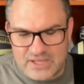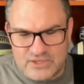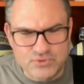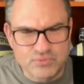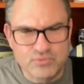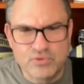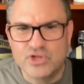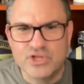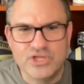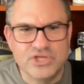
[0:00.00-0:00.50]

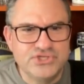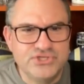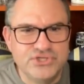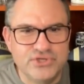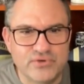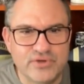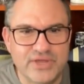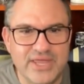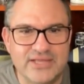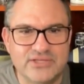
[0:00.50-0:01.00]
was a real
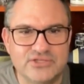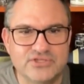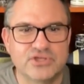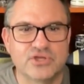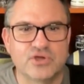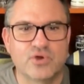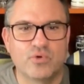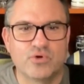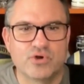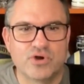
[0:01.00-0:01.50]
issue getting
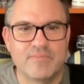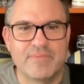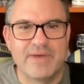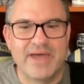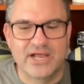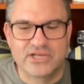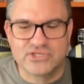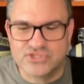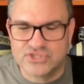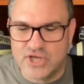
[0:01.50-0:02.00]
to the
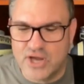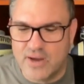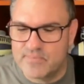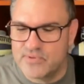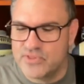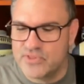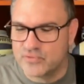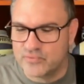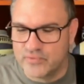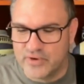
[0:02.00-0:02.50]
quarterback,
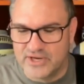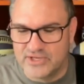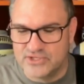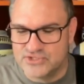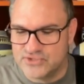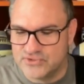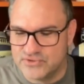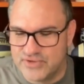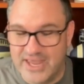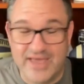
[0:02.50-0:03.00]
stopping the
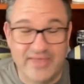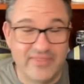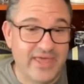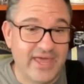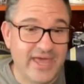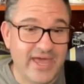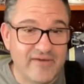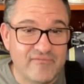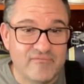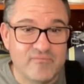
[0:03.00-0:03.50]
run. So, yeah,
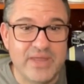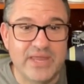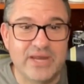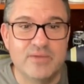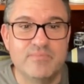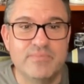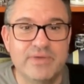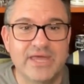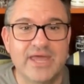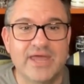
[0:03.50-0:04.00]
they have
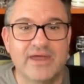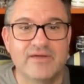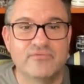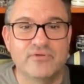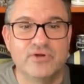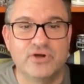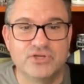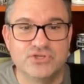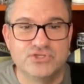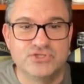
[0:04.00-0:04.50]
made a big
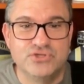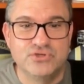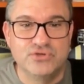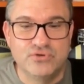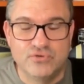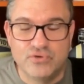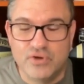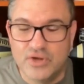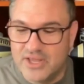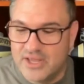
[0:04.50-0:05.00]
effort
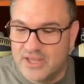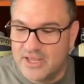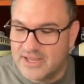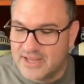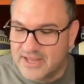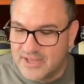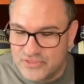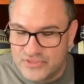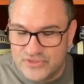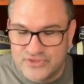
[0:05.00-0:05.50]
to
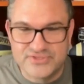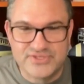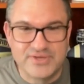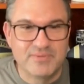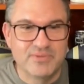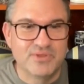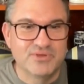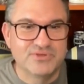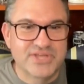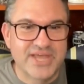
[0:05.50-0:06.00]
get
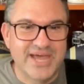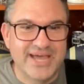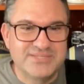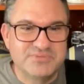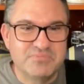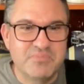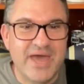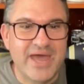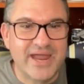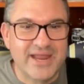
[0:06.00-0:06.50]
some of those
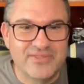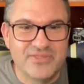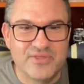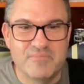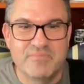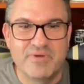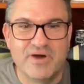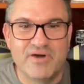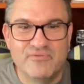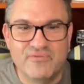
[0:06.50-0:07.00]
guys back in
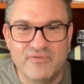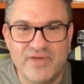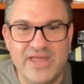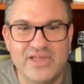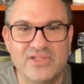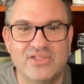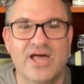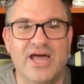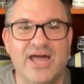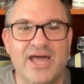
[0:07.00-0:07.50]
the
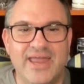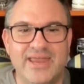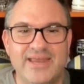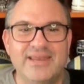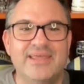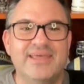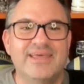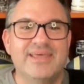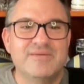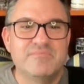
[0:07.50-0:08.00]
buffet
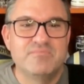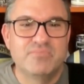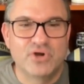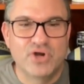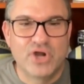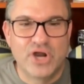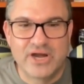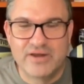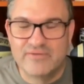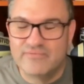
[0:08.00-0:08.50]
line,
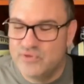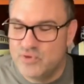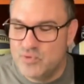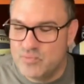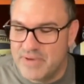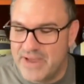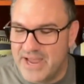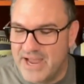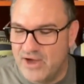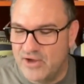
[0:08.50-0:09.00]
put on a
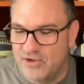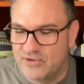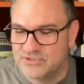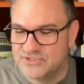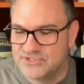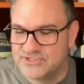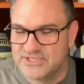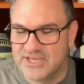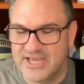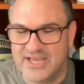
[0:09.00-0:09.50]
few
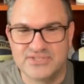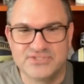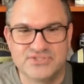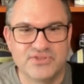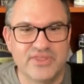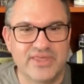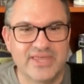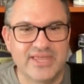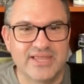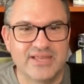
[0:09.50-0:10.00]
pounds
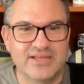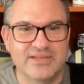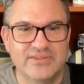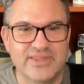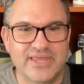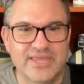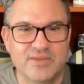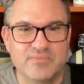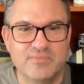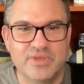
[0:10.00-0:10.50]
so they
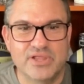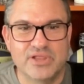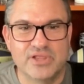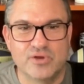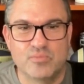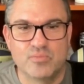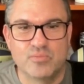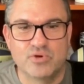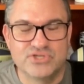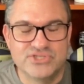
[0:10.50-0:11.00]
can be a
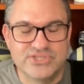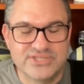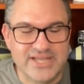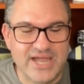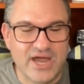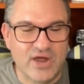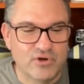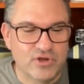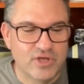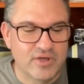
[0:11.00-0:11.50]
little more
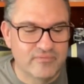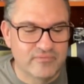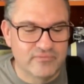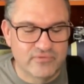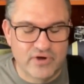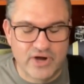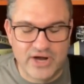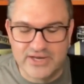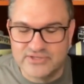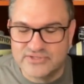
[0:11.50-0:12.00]
stout
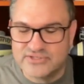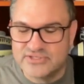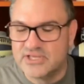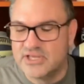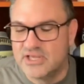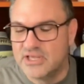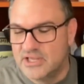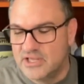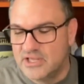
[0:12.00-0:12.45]
up front.